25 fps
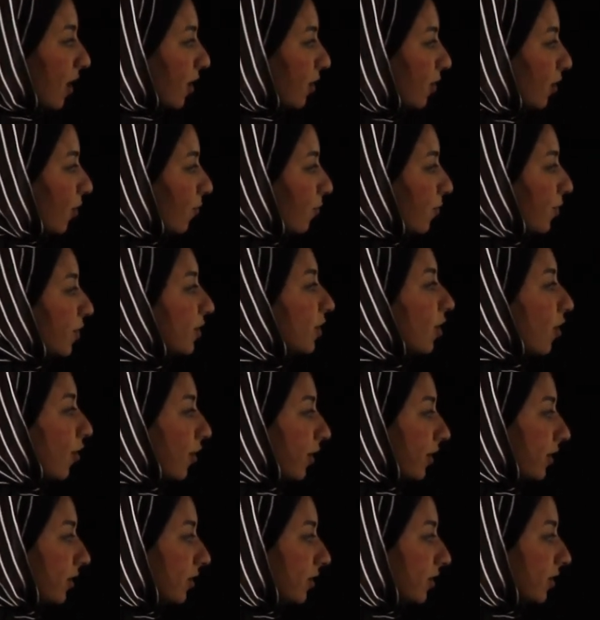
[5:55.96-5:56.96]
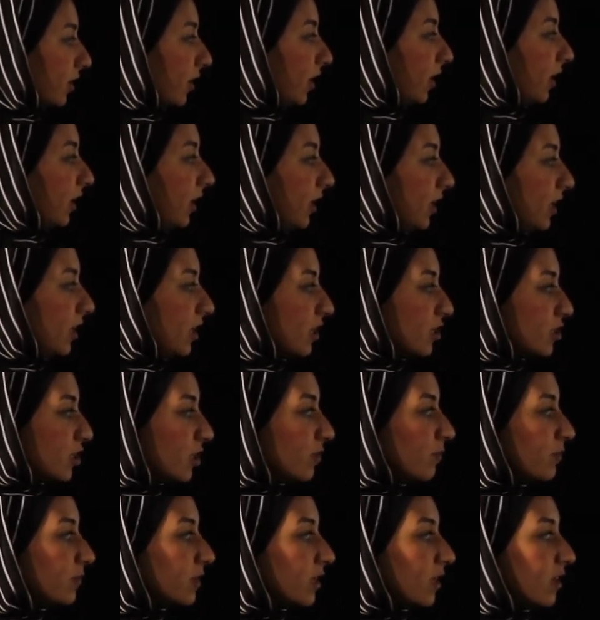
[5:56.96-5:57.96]
Number nine,
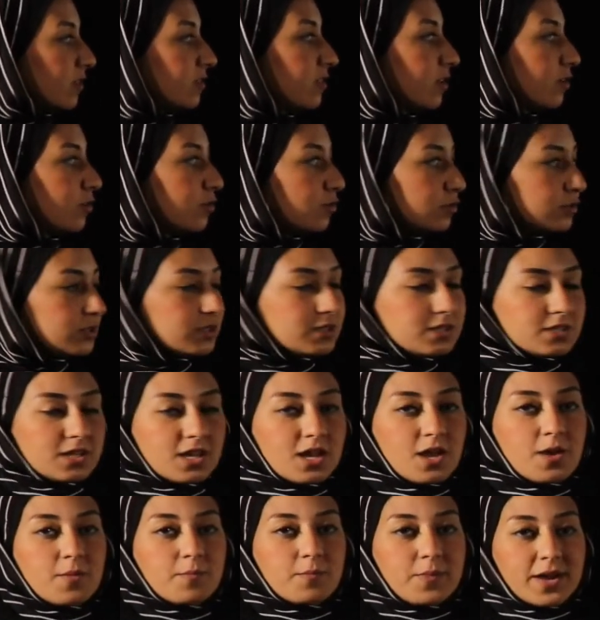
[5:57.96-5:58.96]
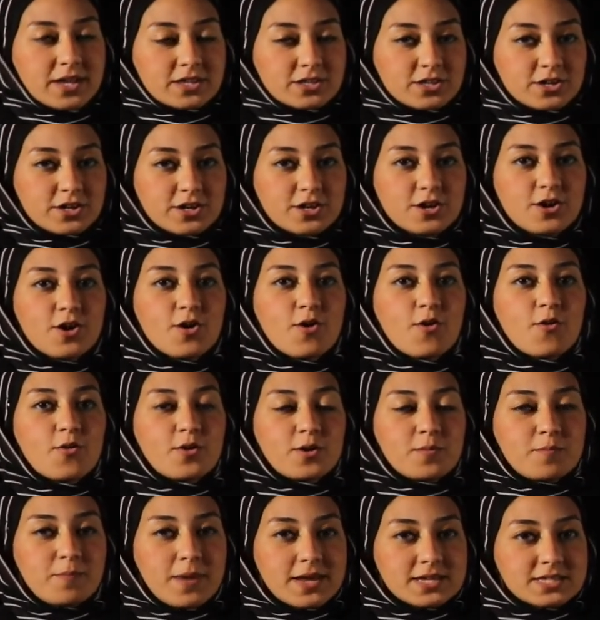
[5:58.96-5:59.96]
Egypt is the good, better,
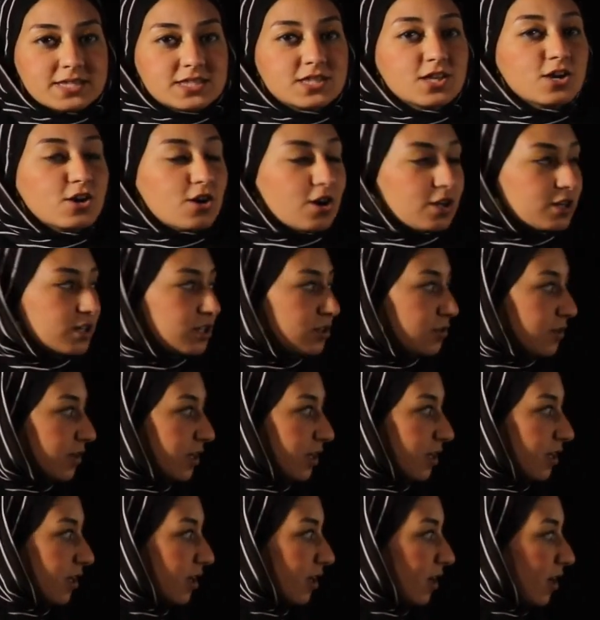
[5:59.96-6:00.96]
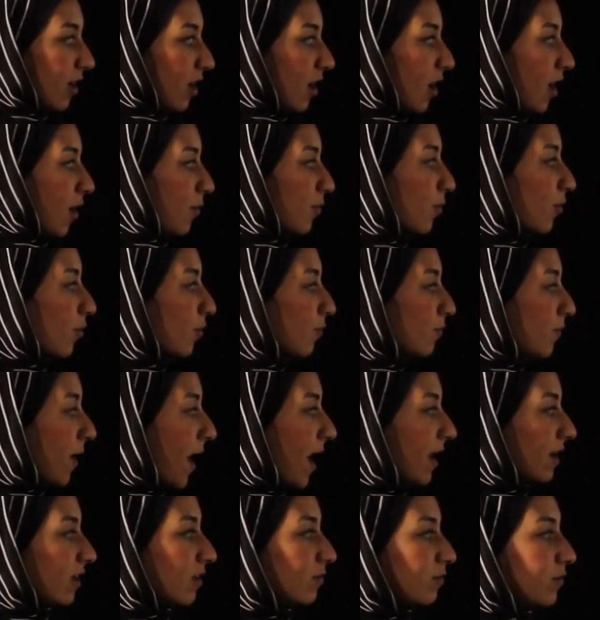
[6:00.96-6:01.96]
or best country. I'm
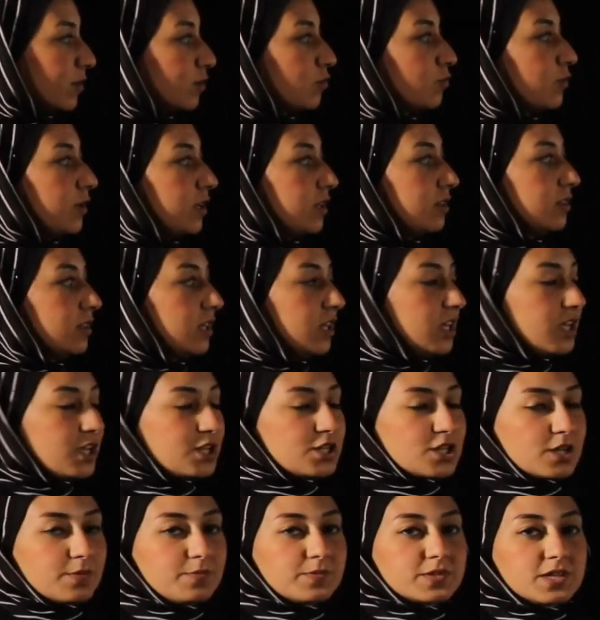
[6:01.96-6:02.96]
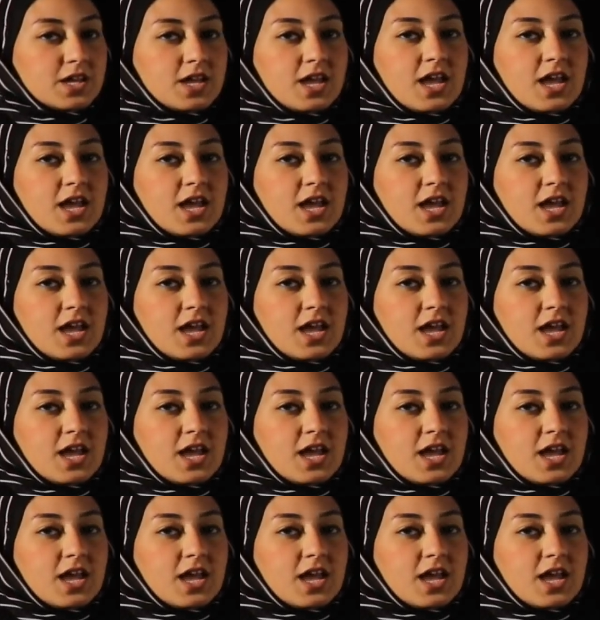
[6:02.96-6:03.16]
comparing between Egypt